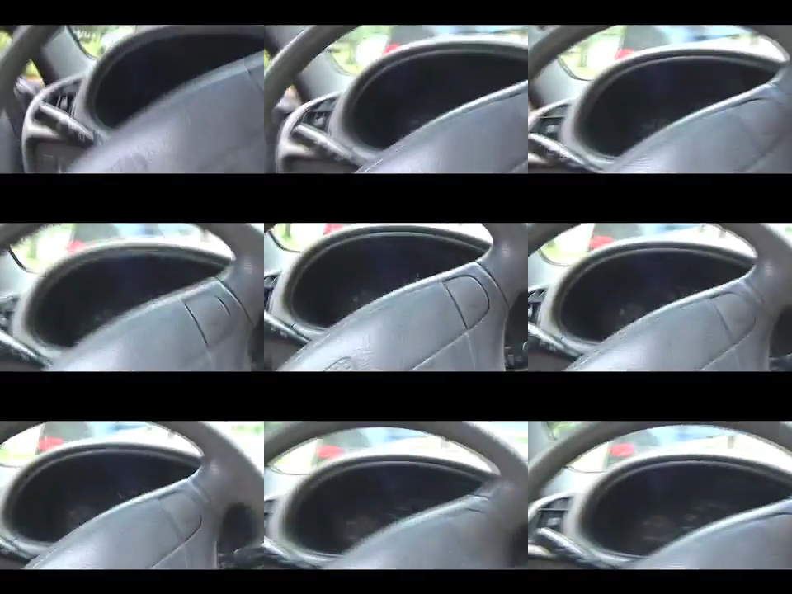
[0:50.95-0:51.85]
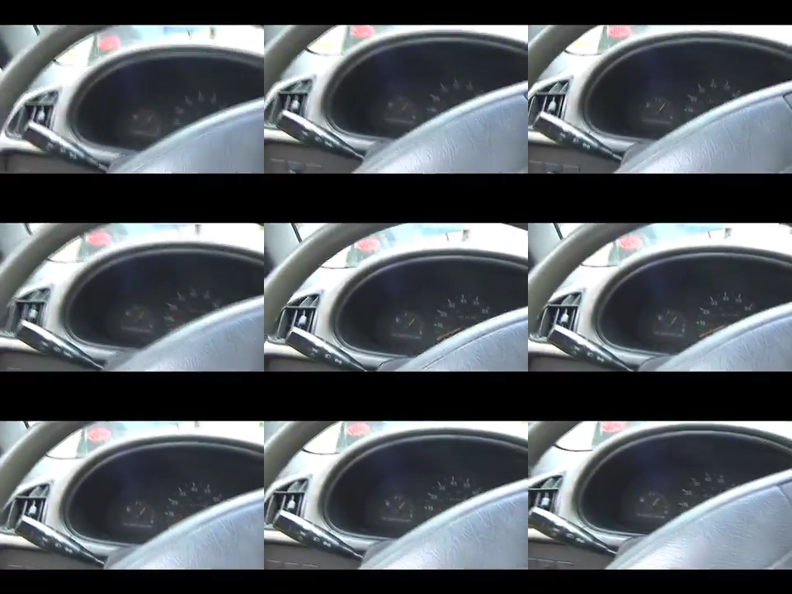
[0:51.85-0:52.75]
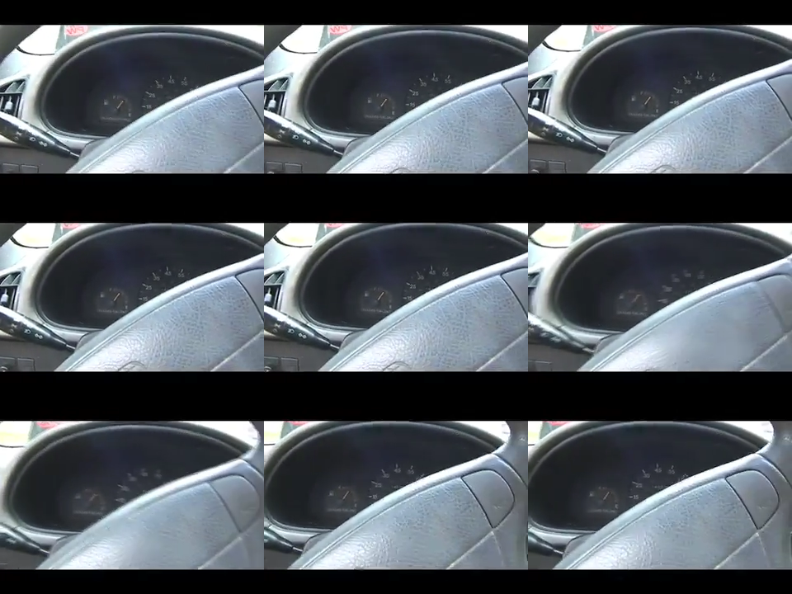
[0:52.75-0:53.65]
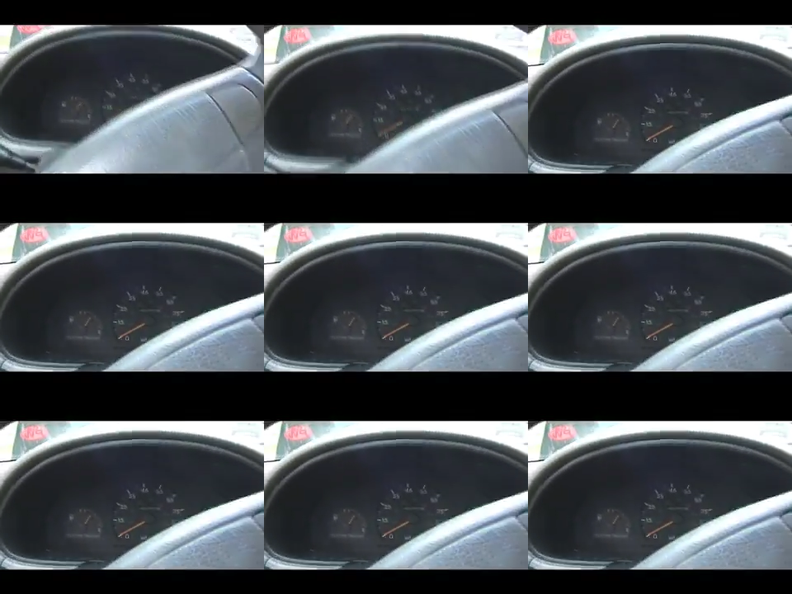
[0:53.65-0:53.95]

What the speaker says: [unreadable: no face in view]